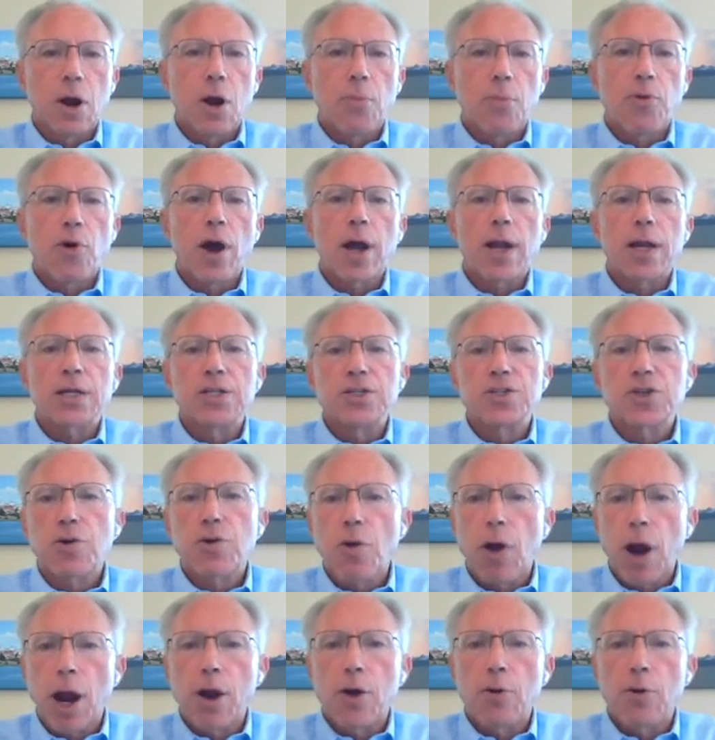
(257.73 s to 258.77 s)
Our product is
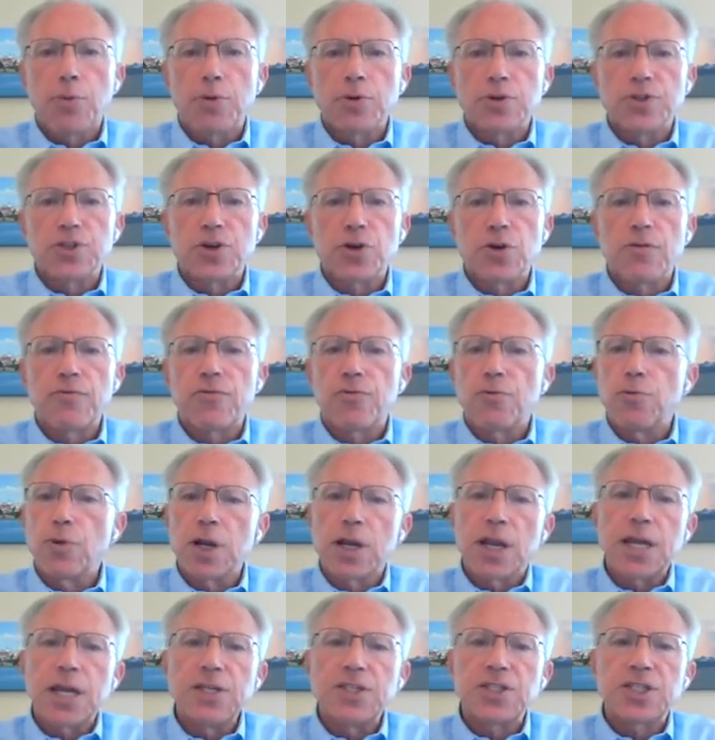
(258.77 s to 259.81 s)
cryopreserved,
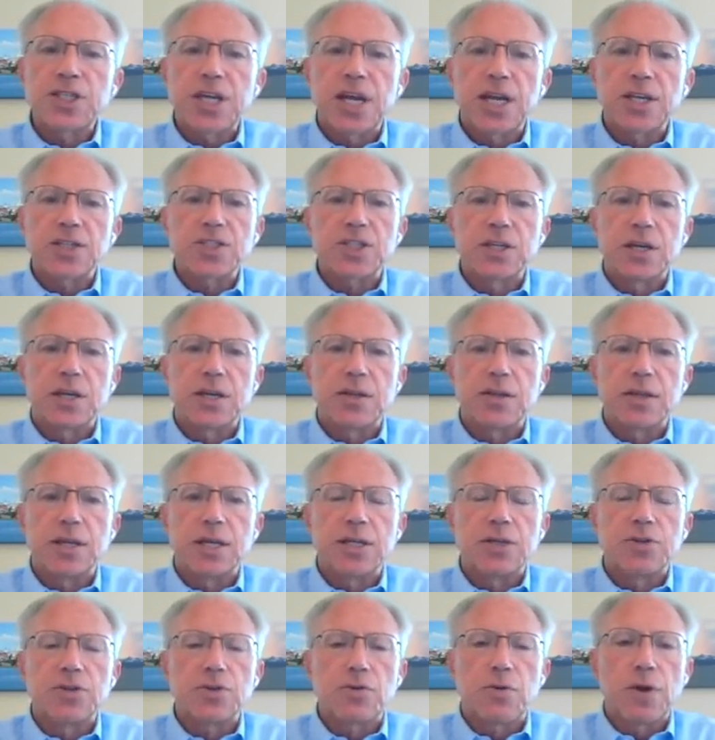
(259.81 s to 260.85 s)
release tested, and
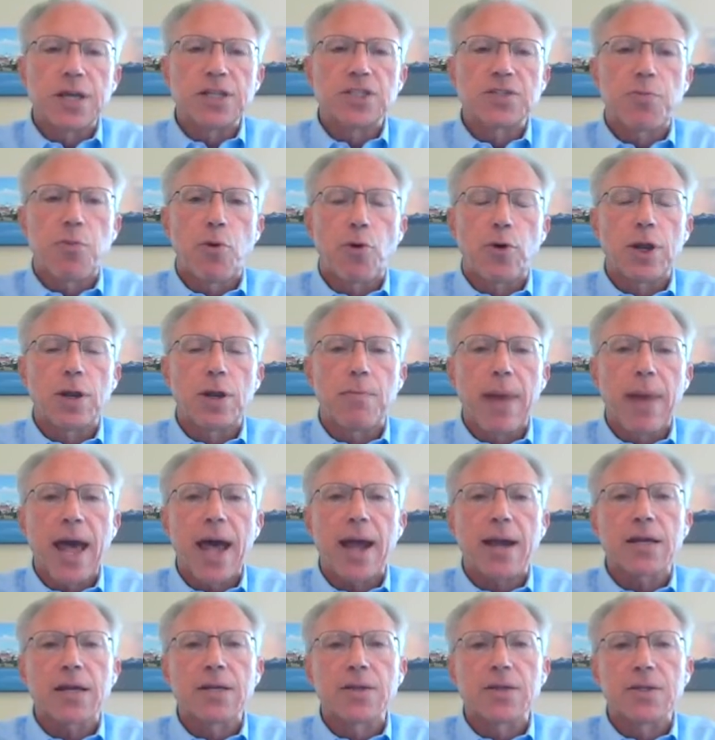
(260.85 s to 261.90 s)
then transported
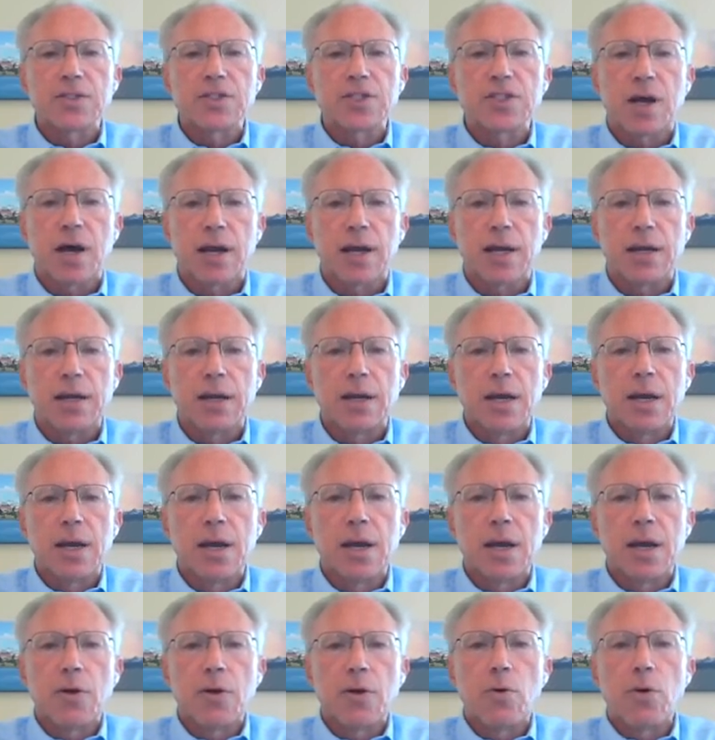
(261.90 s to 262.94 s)
back to the site
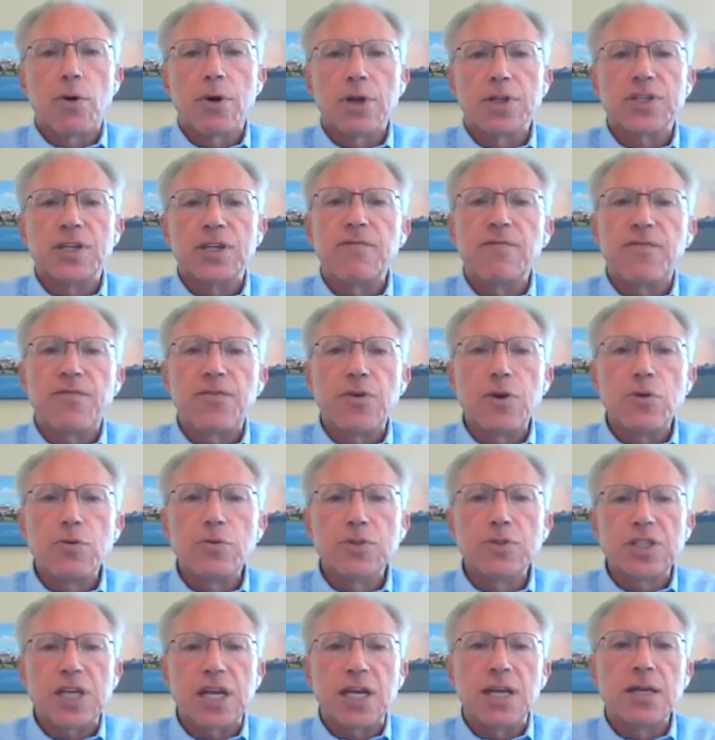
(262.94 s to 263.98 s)
where it's
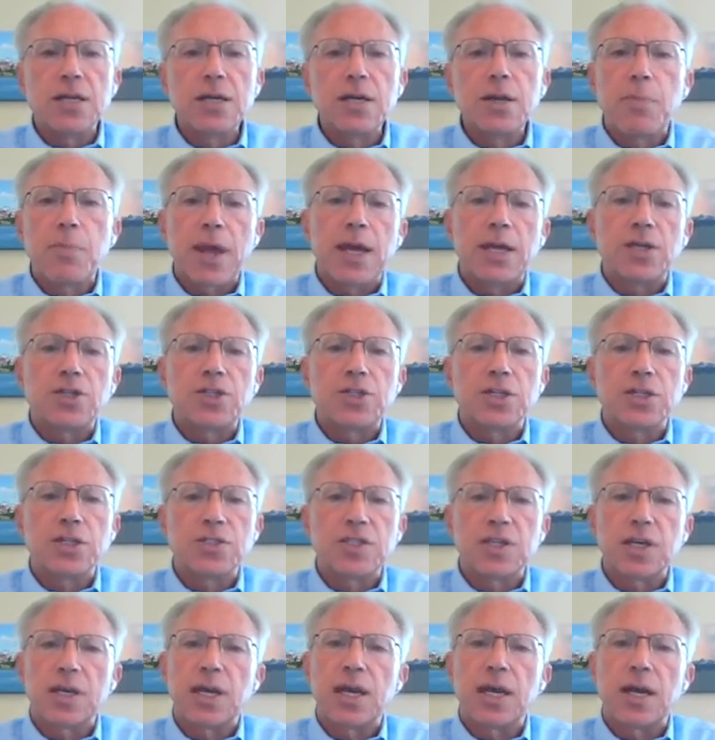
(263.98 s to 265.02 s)
infused into
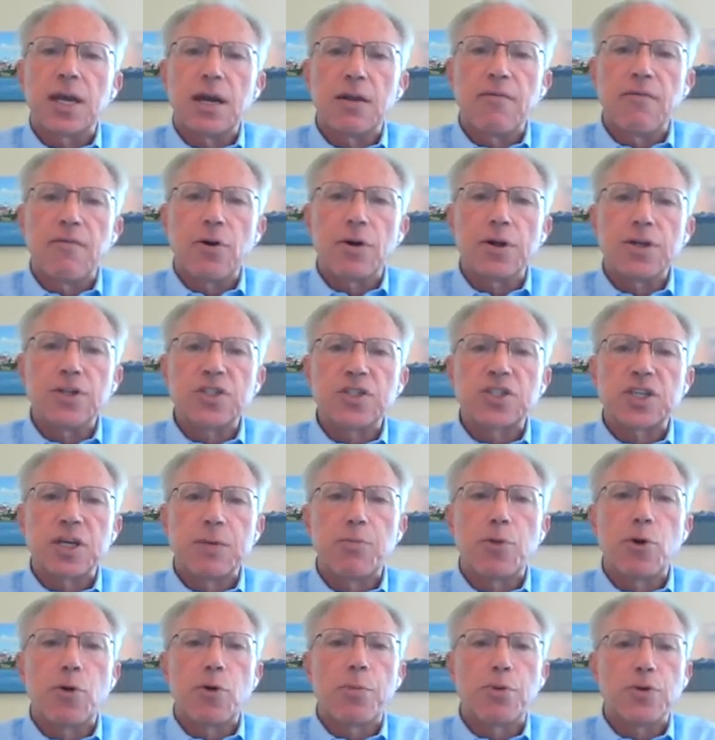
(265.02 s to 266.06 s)
patients, again, in a very
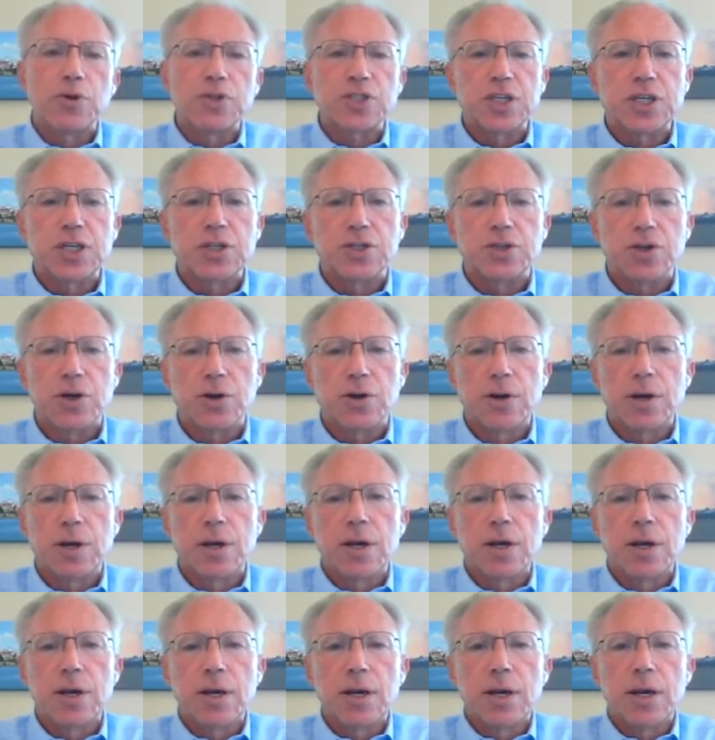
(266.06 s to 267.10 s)
simple procedure.
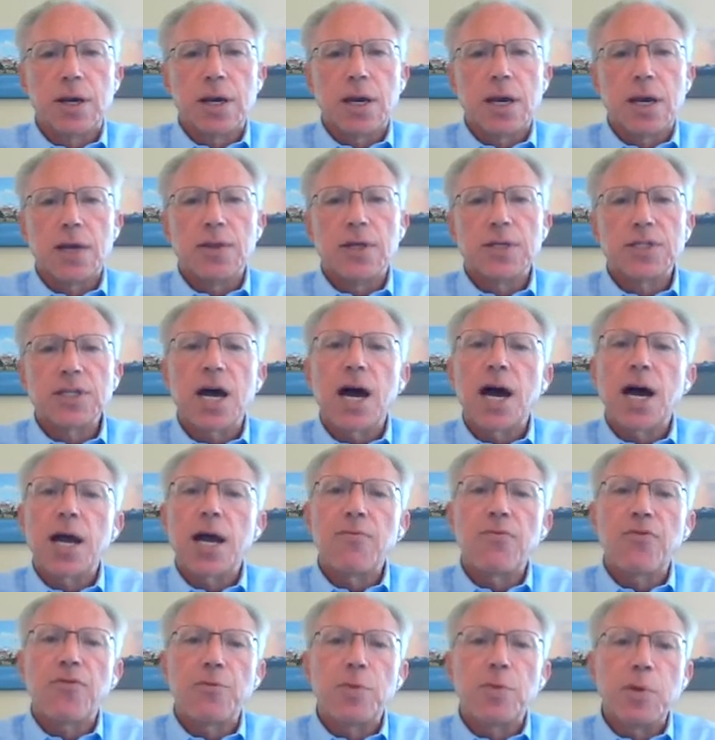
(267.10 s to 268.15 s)
And the
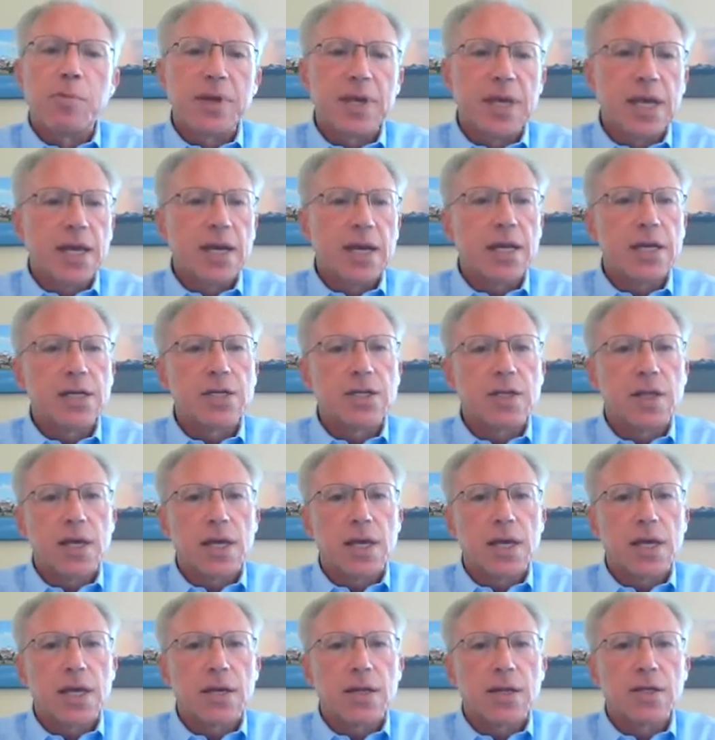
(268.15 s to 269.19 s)
time from the beginning to
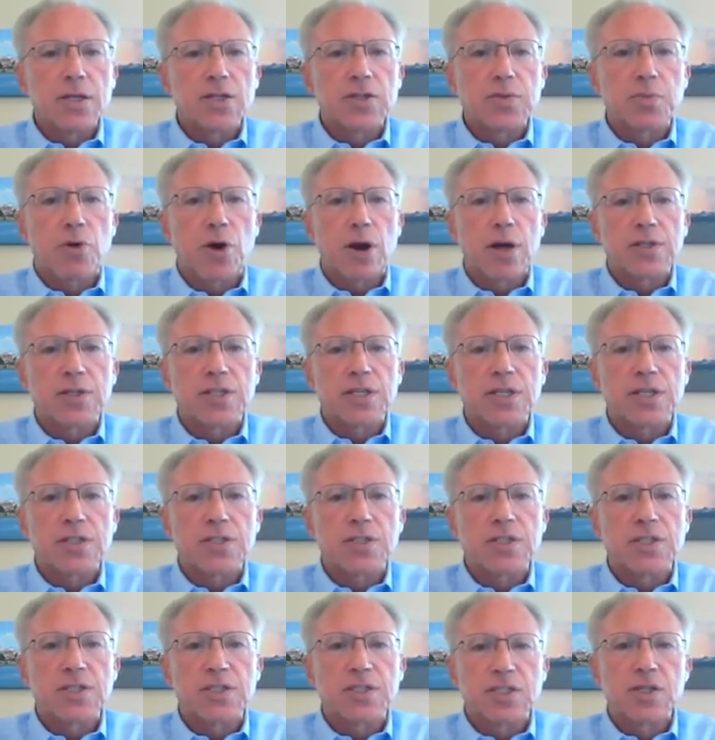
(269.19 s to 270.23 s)
the end of this
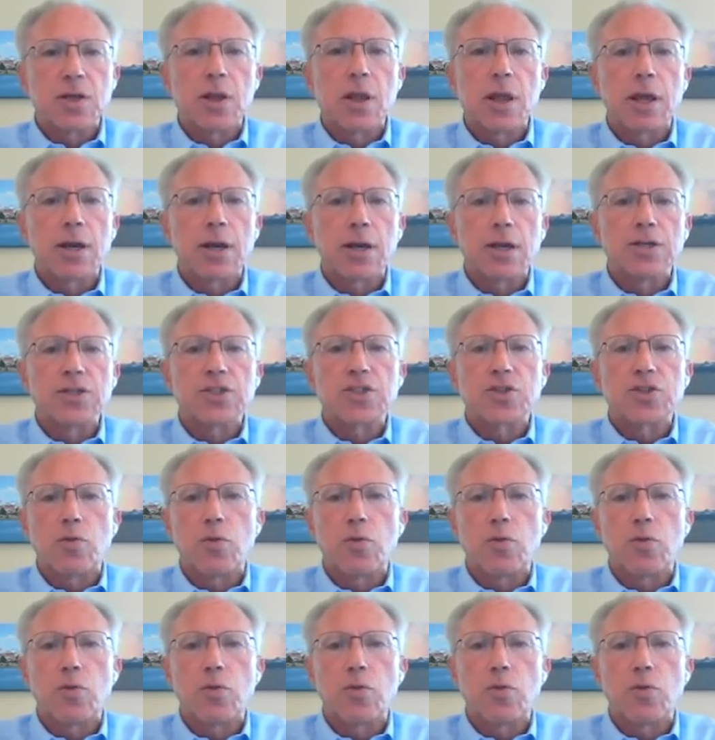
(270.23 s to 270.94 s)
process is as little as